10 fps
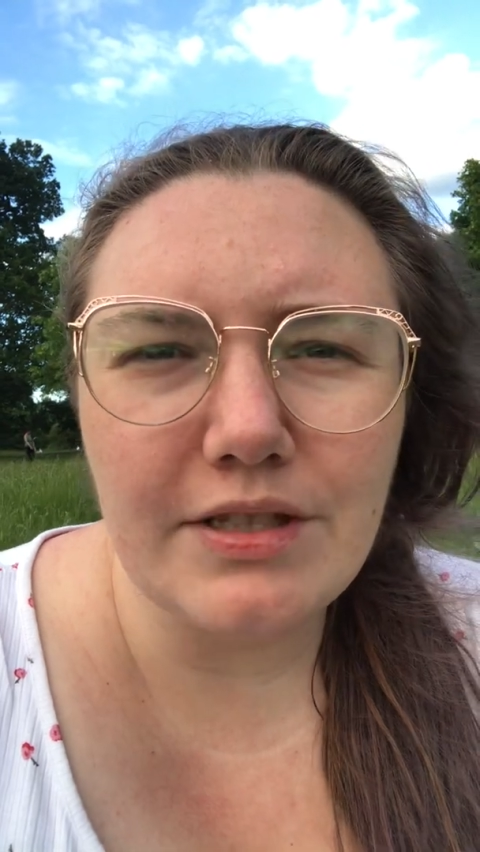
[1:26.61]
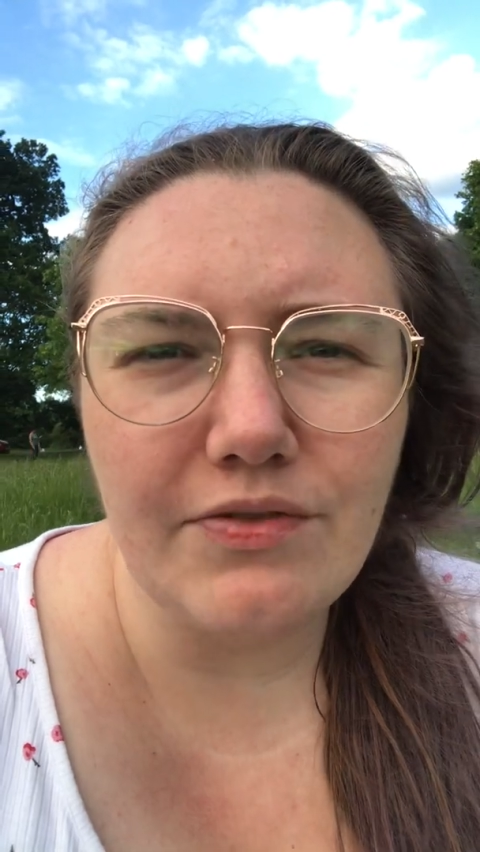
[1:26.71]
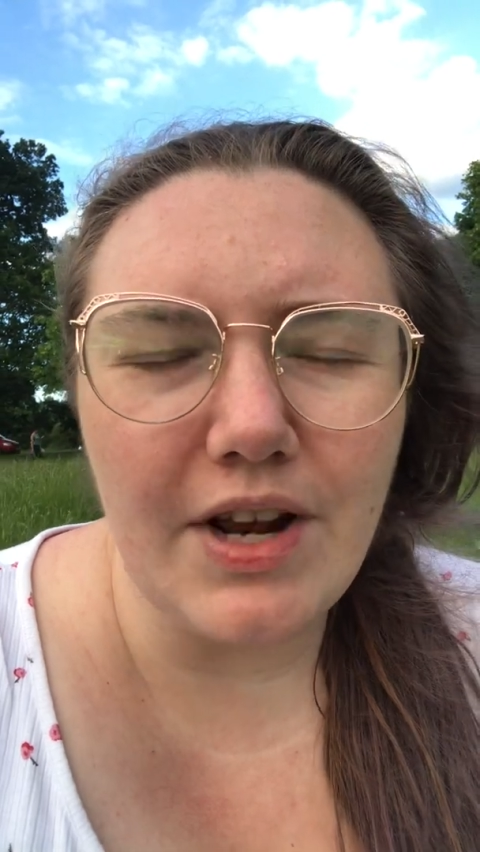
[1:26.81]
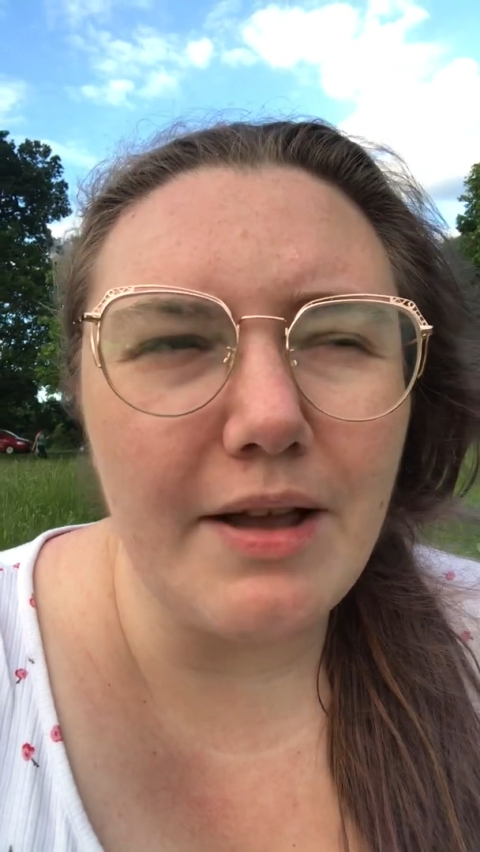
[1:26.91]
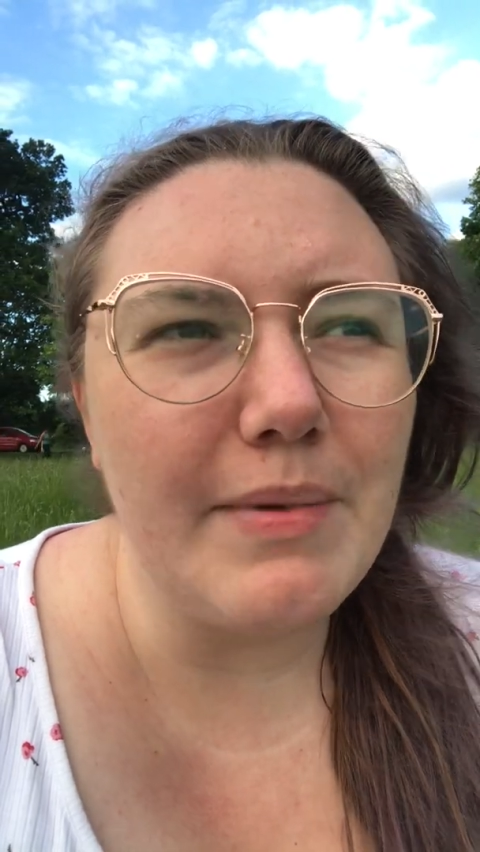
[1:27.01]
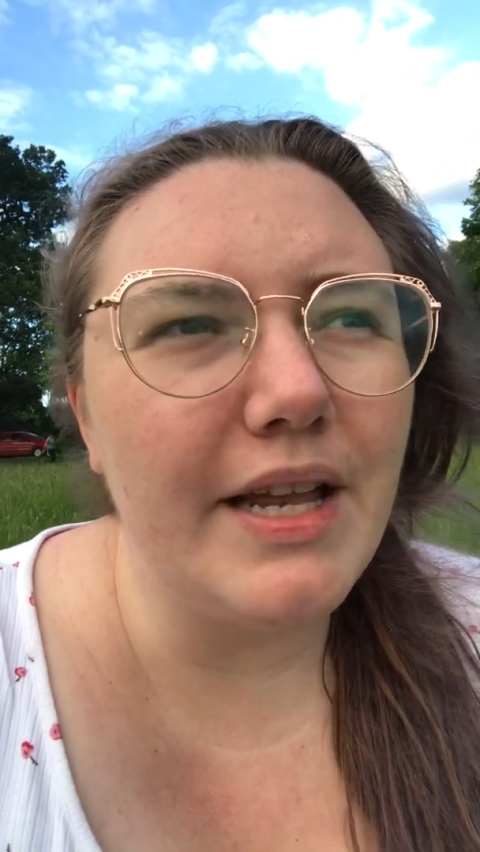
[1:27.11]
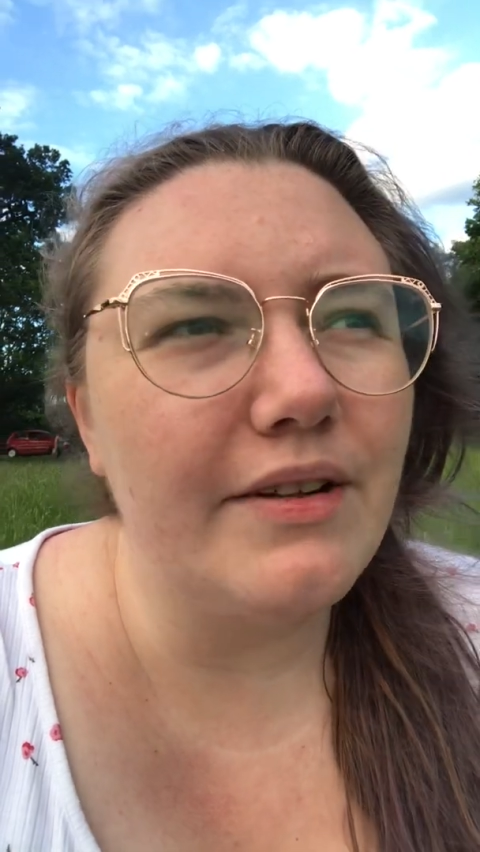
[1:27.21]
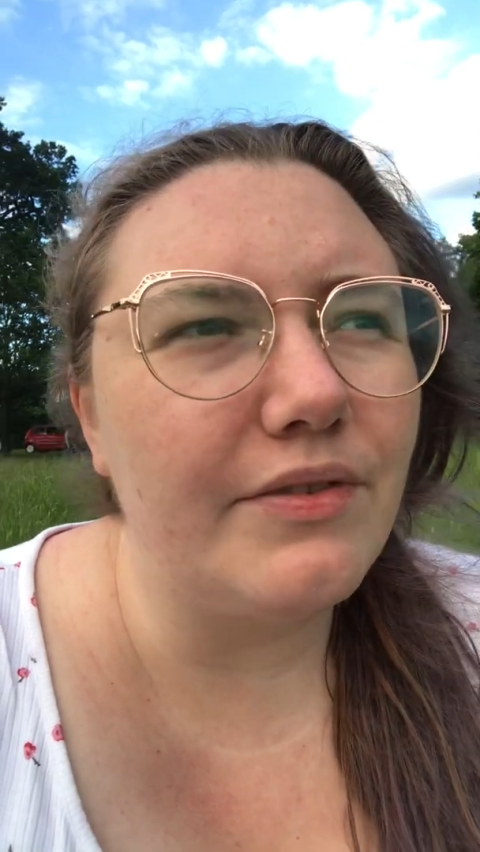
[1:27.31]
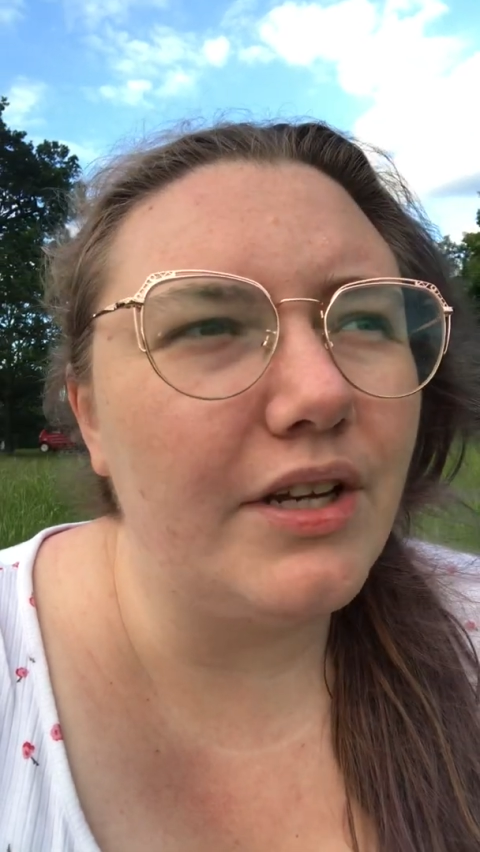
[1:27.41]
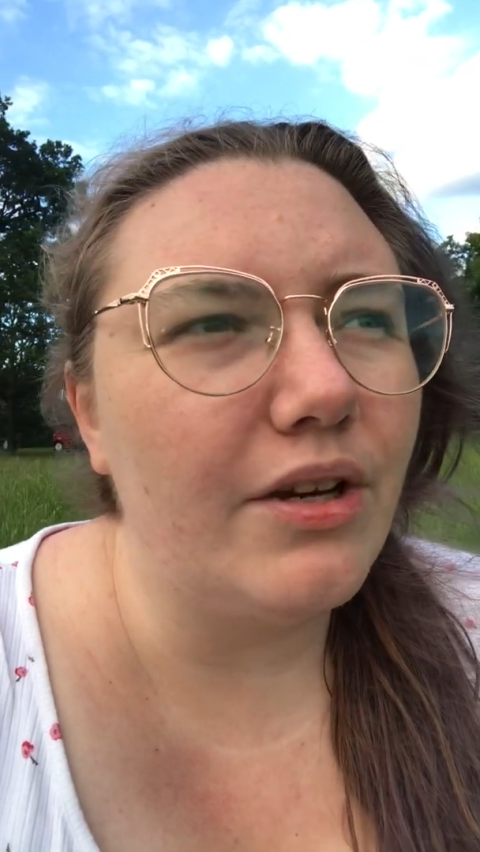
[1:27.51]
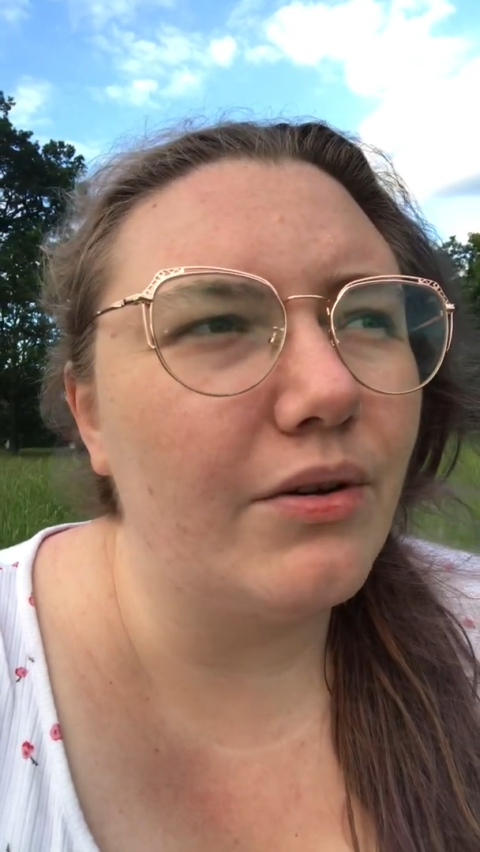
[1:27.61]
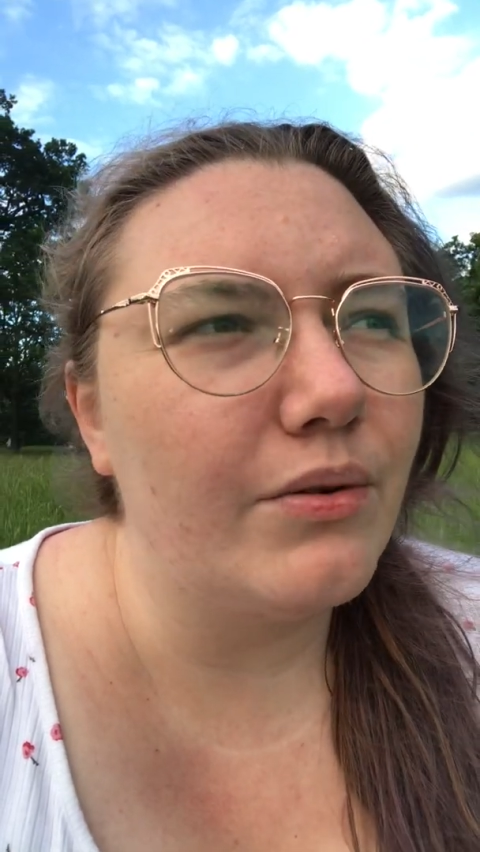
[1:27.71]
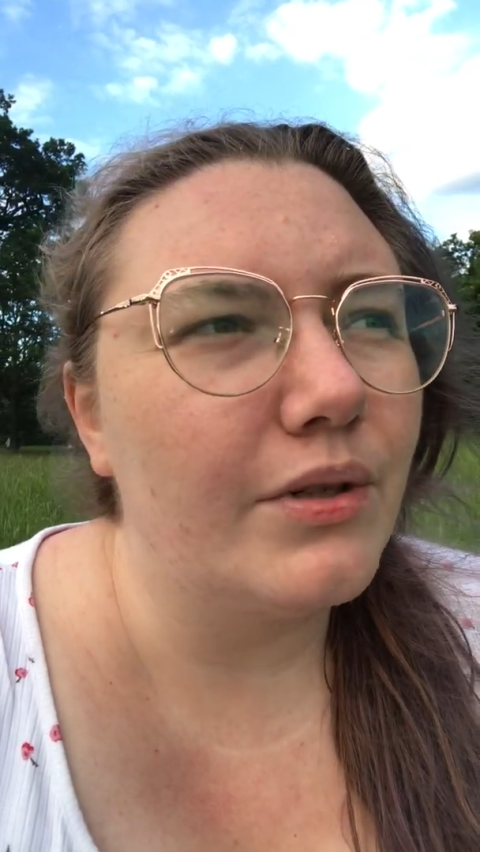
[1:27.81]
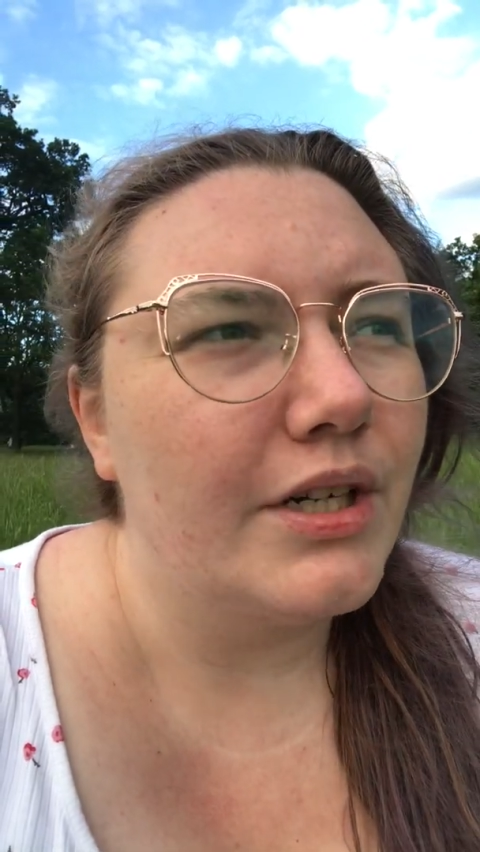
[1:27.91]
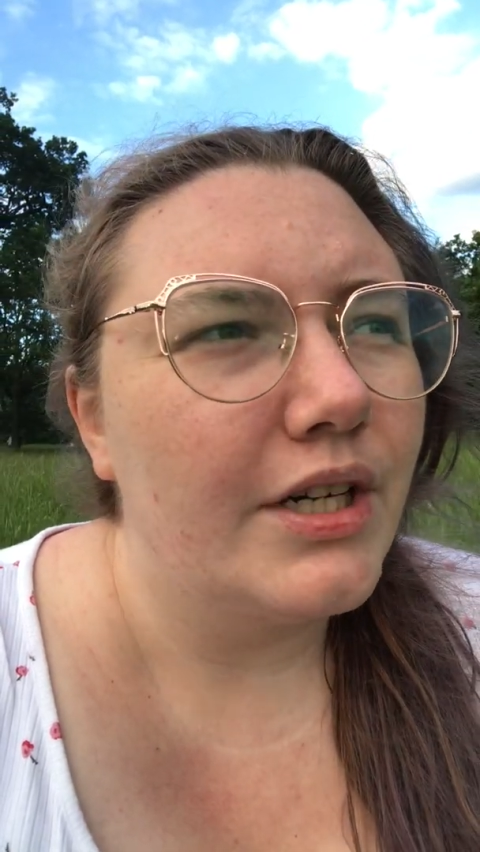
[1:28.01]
this, I made a video